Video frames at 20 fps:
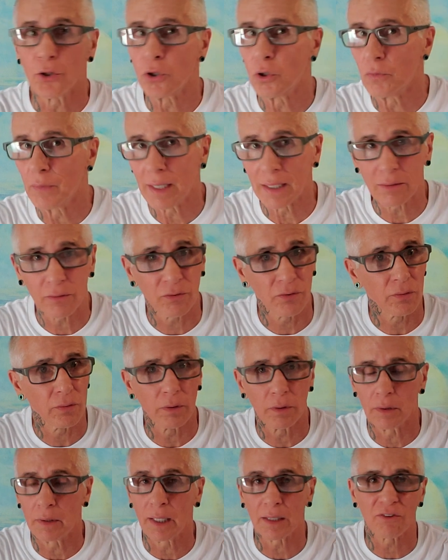
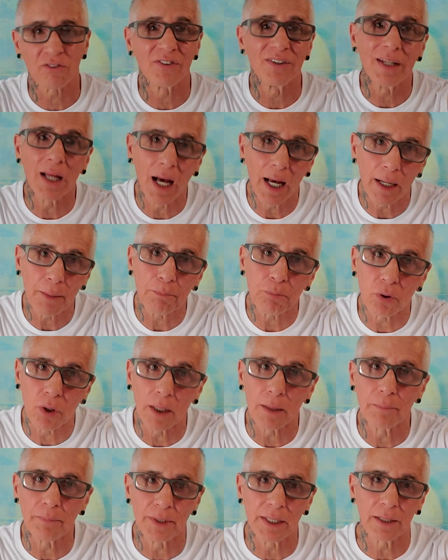that's not a
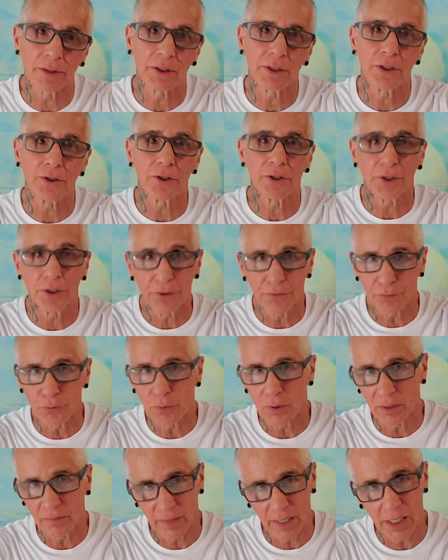problem down here if you
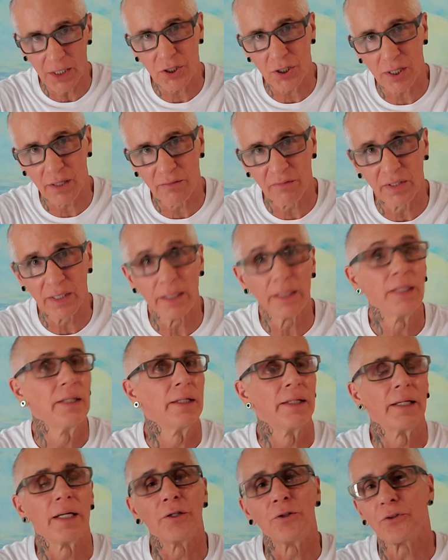have HIV
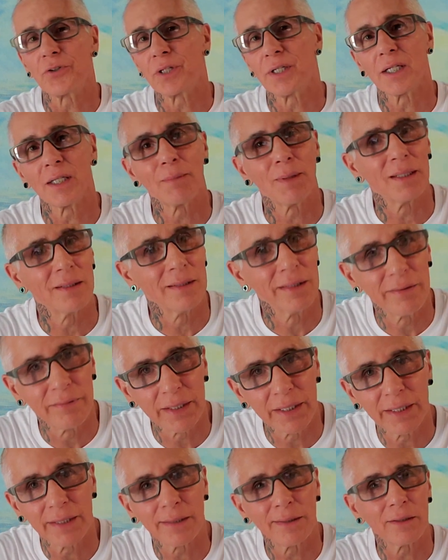and you're thinking about
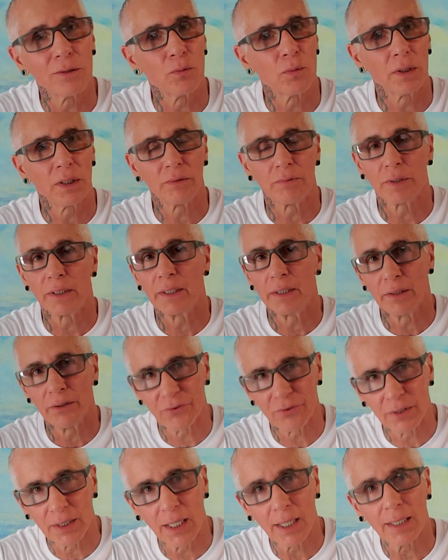living here or whatever. It is
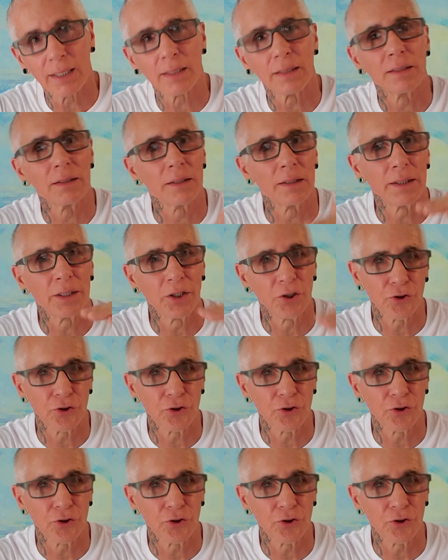not an